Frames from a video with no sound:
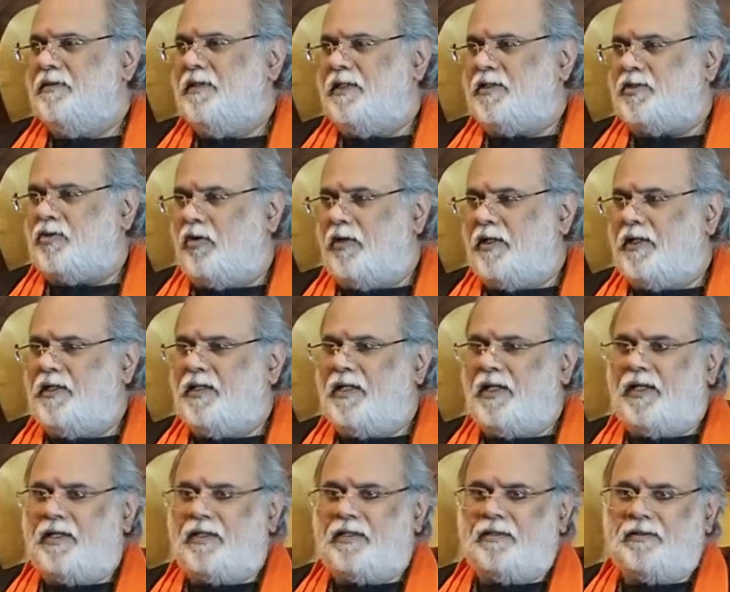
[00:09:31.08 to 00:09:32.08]
It's already
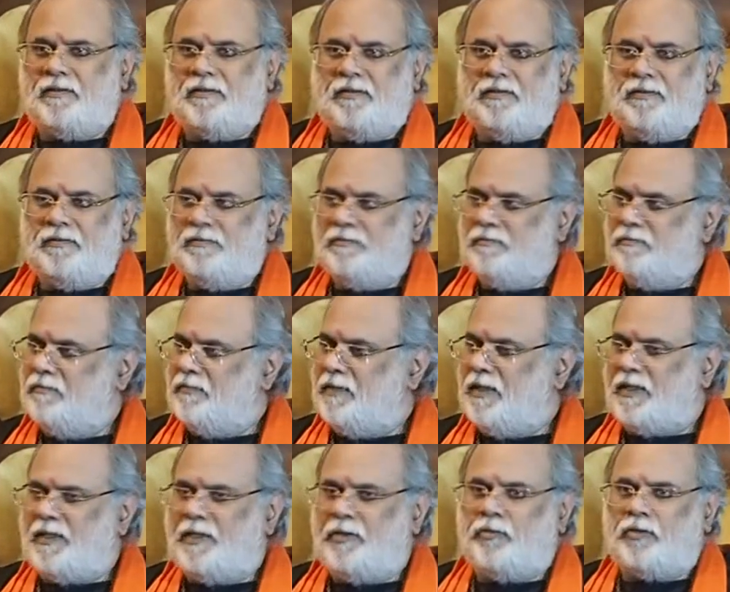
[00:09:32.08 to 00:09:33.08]
there.
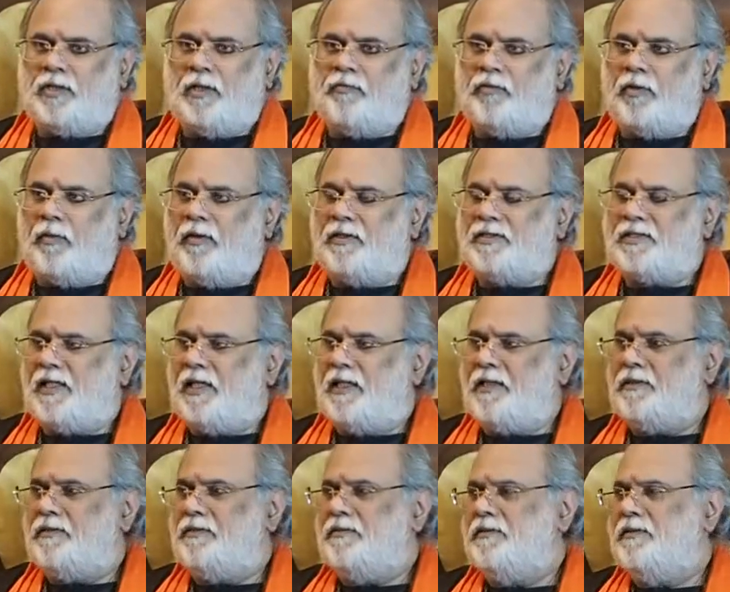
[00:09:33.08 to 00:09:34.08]
Nothing to come from
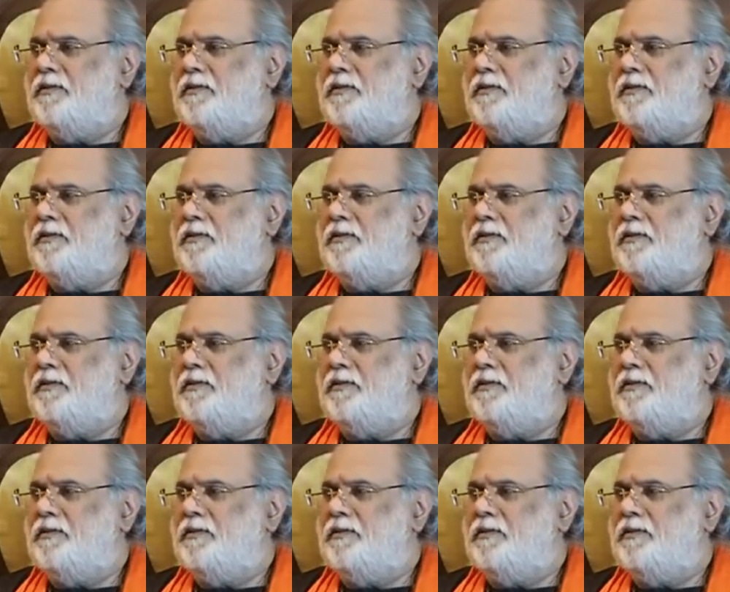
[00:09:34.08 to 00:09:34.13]
outside.